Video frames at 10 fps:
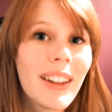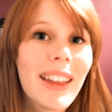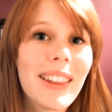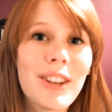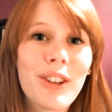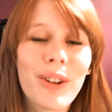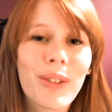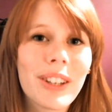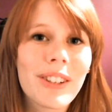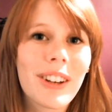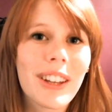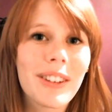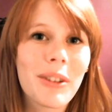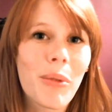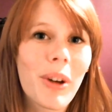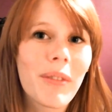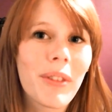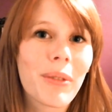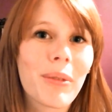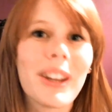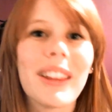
and then you can only turn it into one of the three.